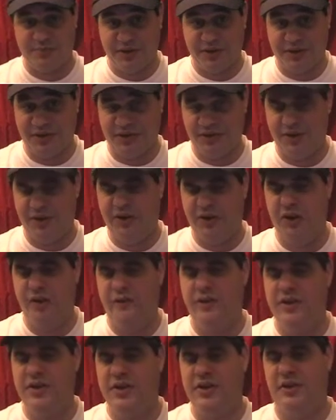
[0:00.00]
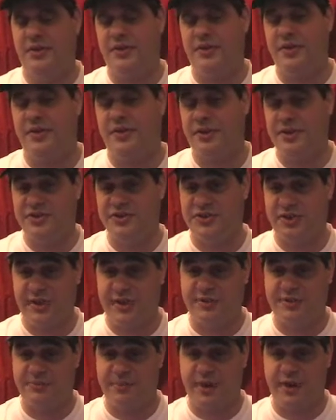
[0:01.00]
but the little over the year that this
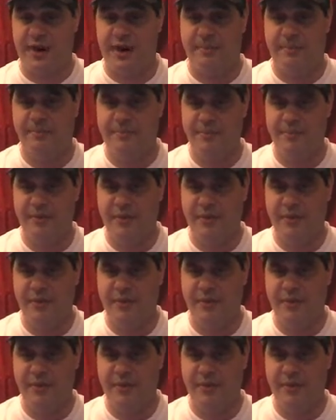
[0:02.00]
site has been up,